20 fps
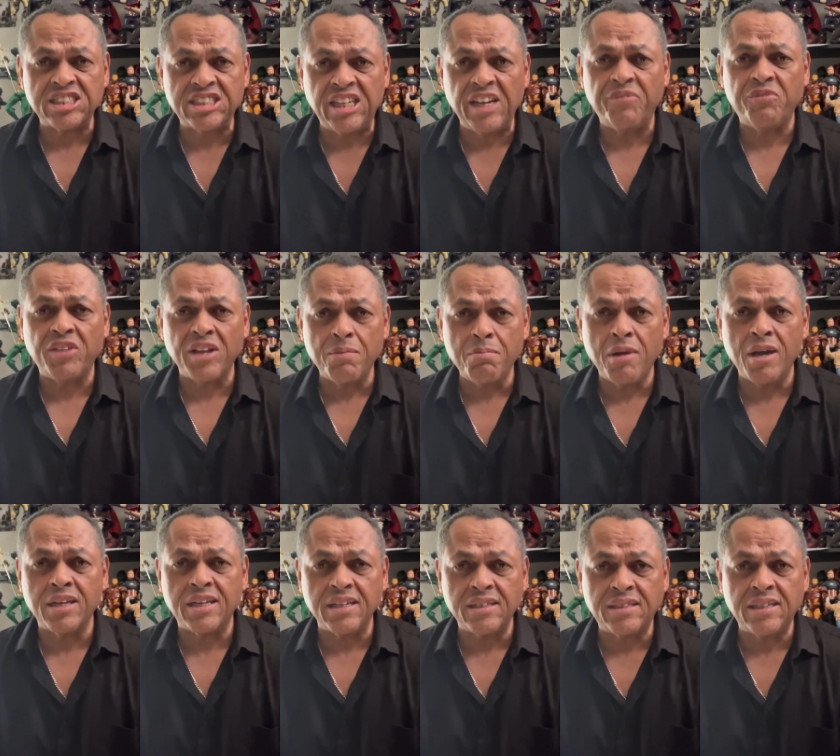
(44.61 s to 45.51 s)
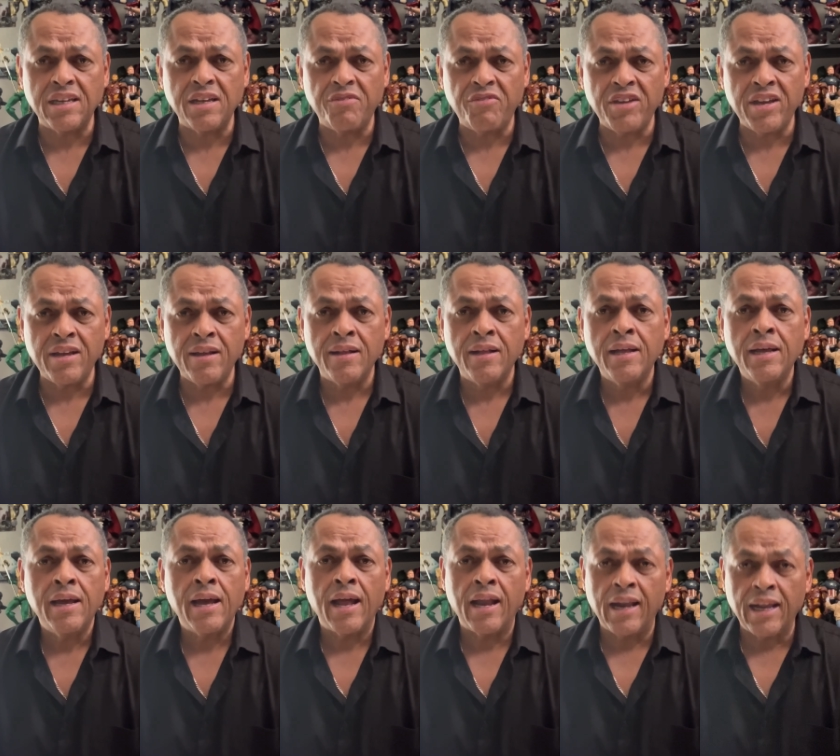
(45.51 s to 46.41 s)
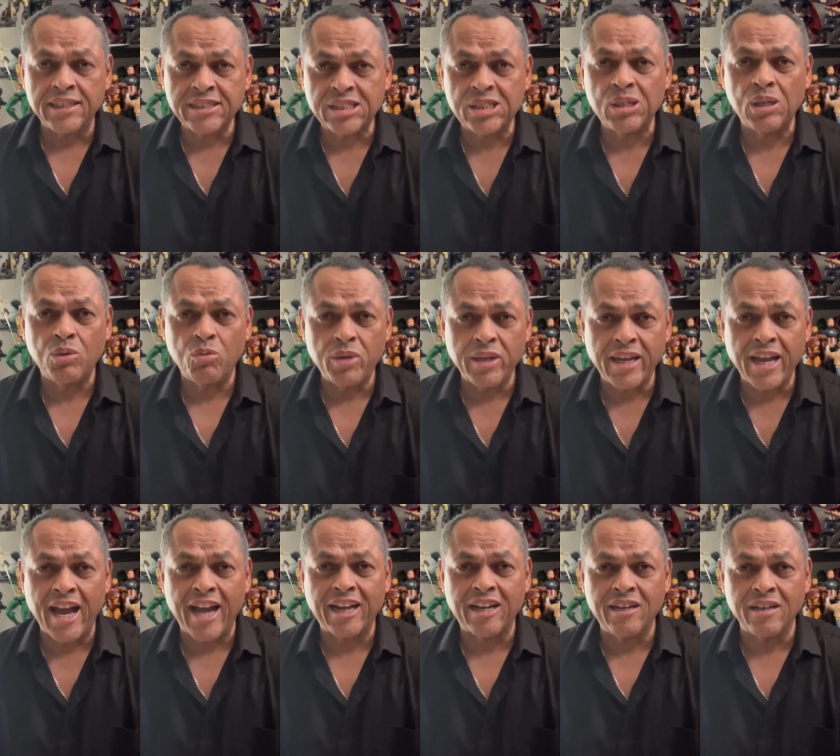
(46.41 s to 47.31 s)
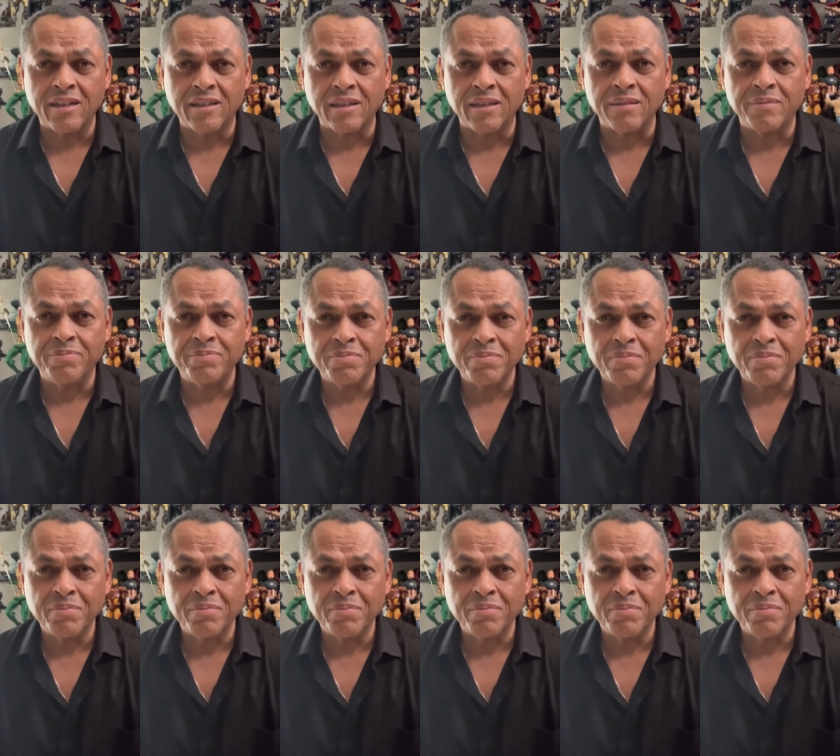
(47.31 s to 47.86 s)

Gifted Monkey TV, and let's see what we got cooking.